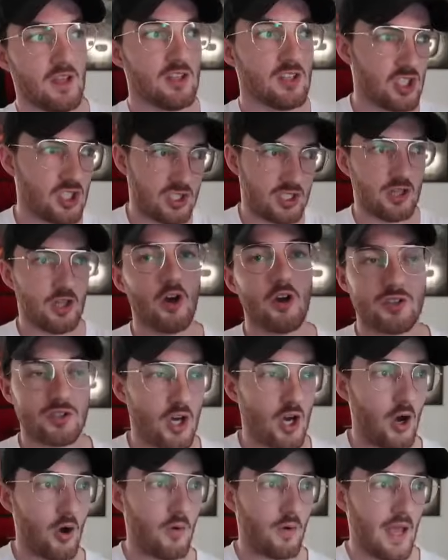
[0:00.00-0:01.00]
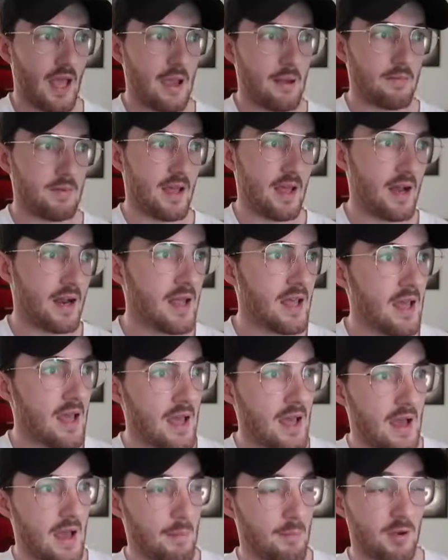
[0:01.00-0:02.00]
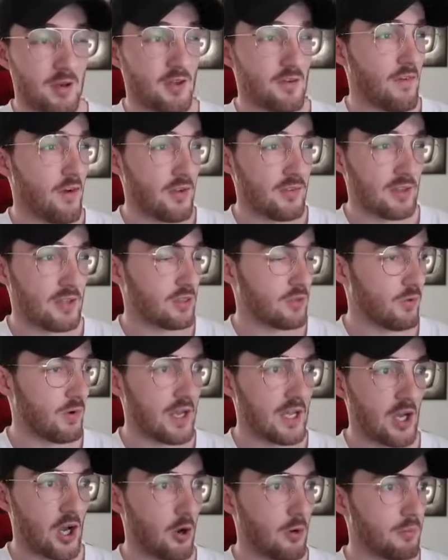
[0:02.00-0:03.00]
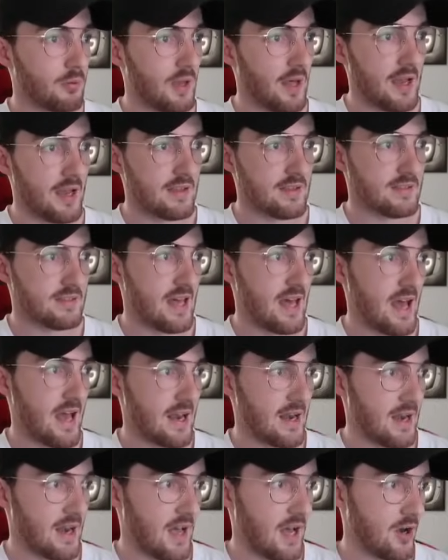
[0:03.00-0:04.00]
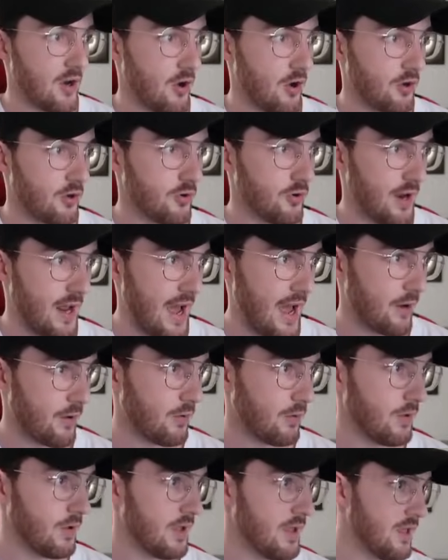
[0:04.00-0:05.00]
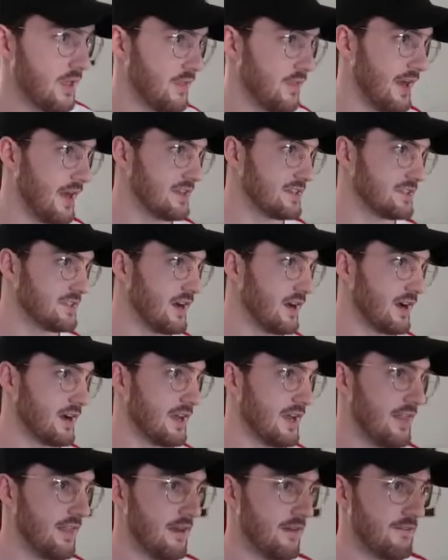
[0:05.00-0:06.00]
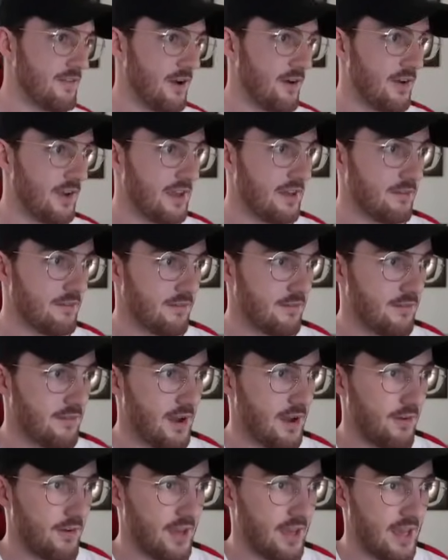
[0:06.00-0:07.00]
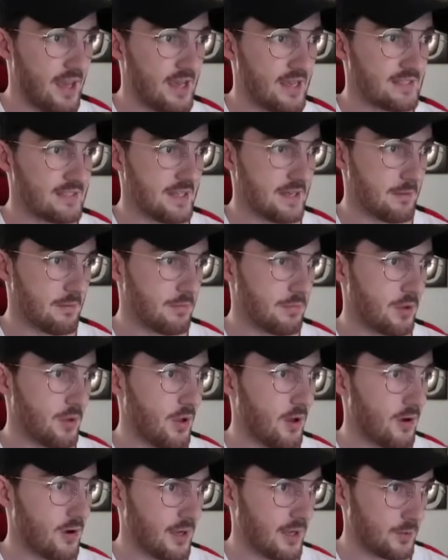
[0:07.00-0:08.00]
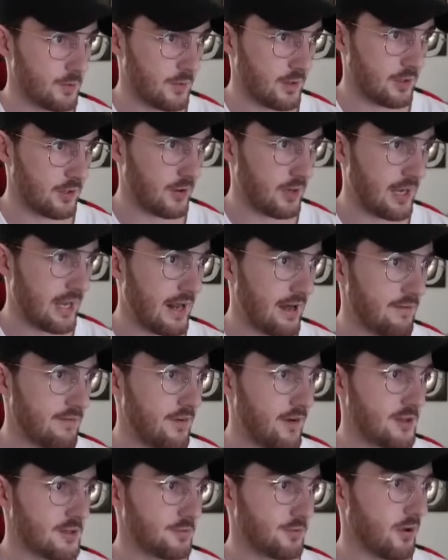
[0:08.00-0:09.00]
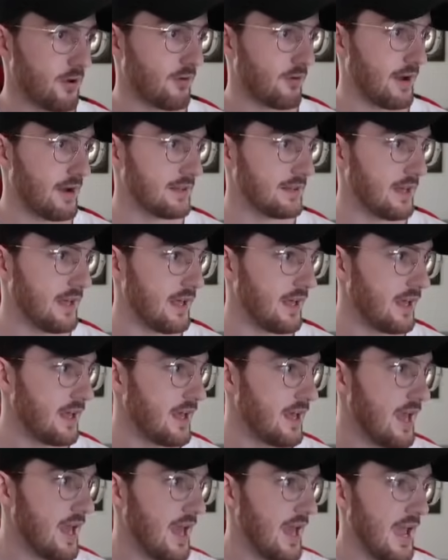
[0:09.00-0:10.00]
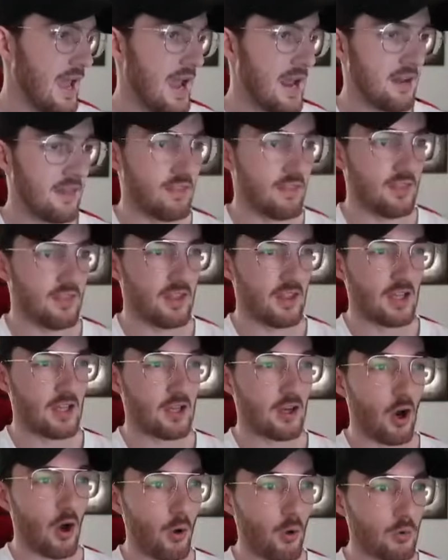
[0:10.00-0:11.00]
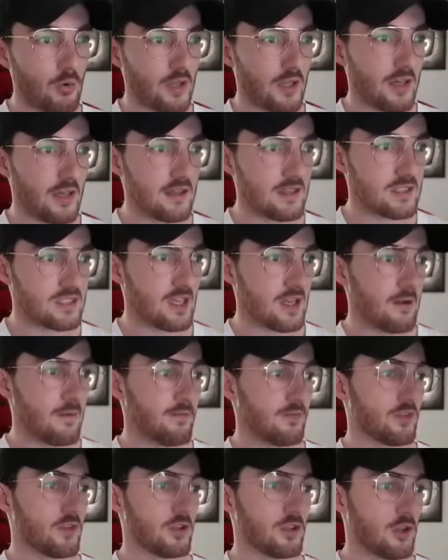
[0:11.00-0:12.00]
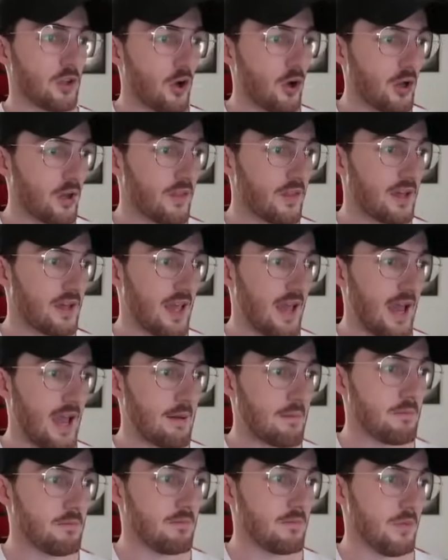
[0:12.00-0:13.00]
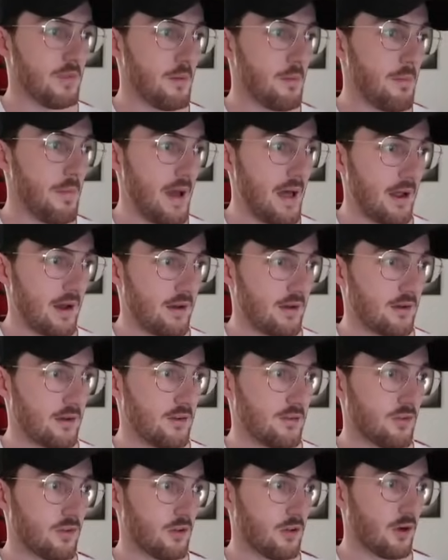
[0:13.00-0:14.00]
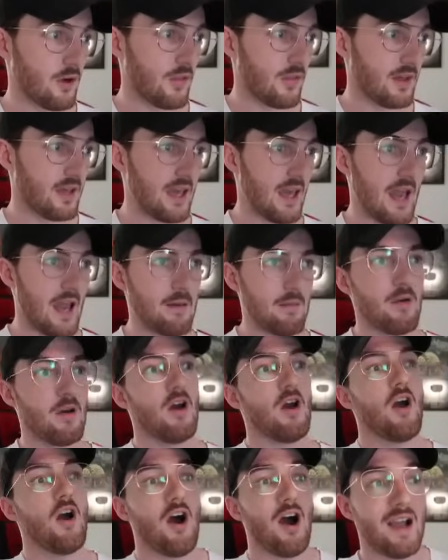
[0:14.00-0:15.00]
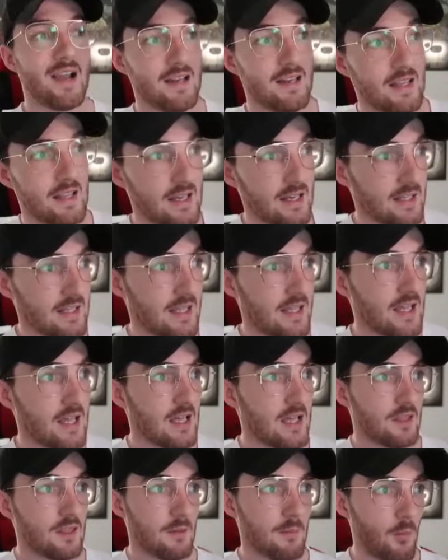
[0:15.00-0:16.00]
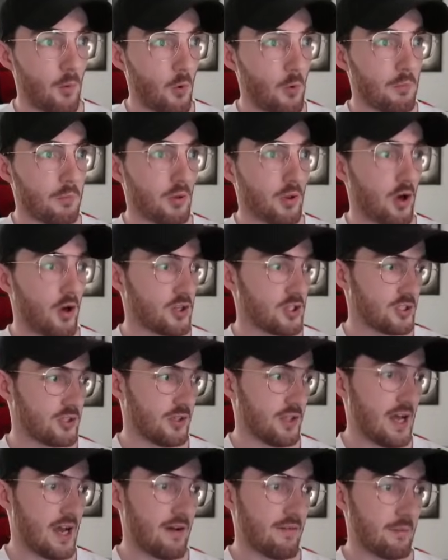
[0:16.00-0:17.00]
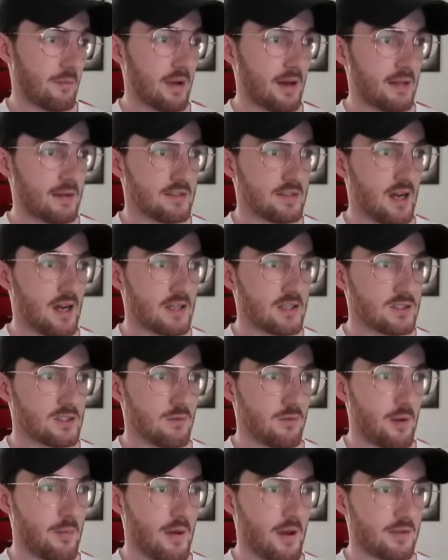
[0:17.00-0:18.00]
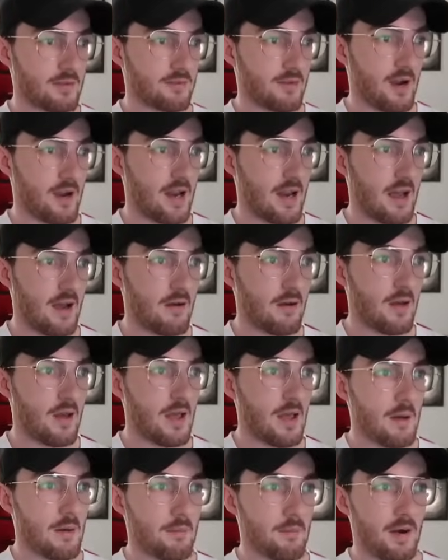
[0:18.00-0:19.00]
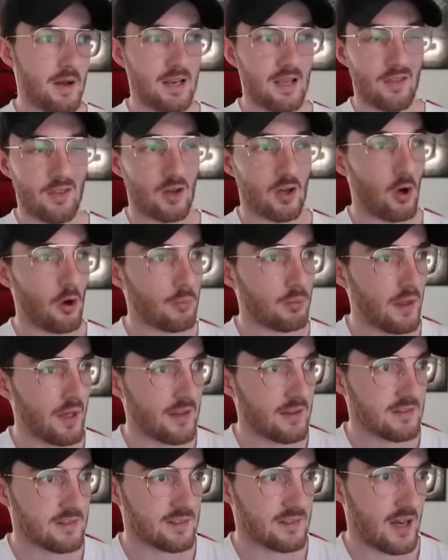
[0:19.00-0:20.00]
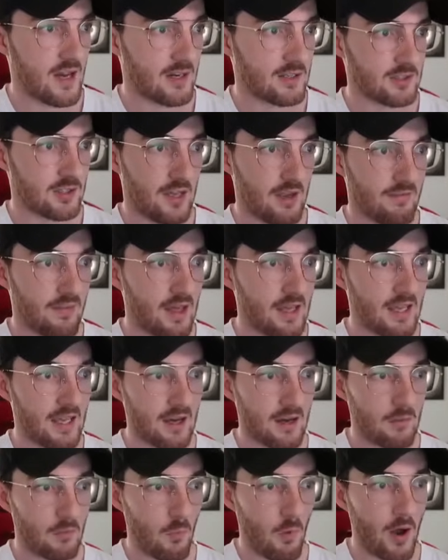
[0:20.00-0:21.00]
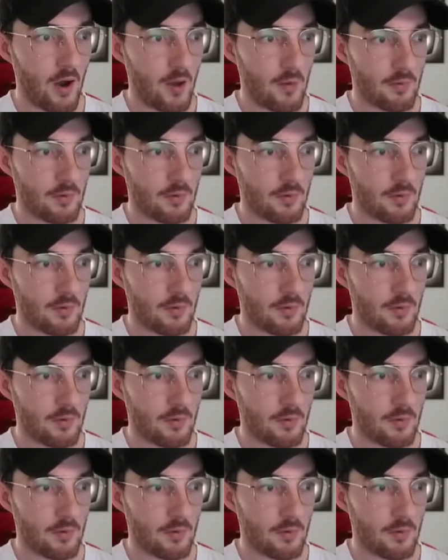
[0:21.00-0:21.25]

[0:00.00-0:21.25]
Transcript: just slows the whole game down. Um, but you're versing three goal players that are not good at all. They suck, and they're very, very easy to block. So we're gonna get our first block right there. And the goal is, the longer the game, the better, because the longer the game, ideally, the more blocks you'll have. I'm getting tons of rebounds right now, but yeah, the goal players suck, so if they get a wide